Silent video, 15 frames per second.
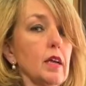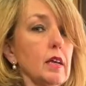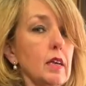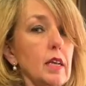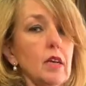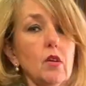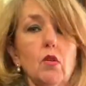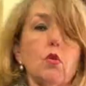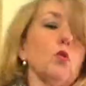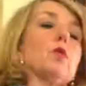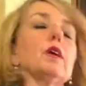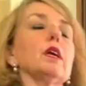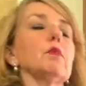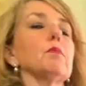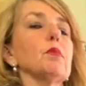knee or
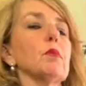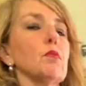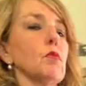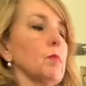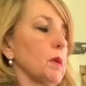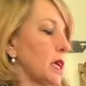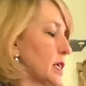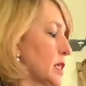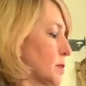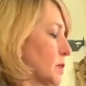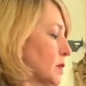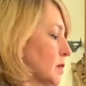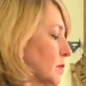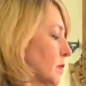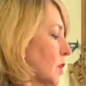hip replacement
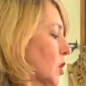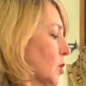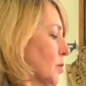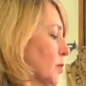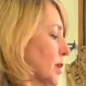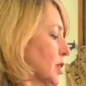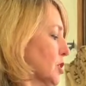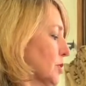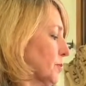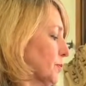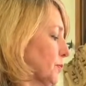operation.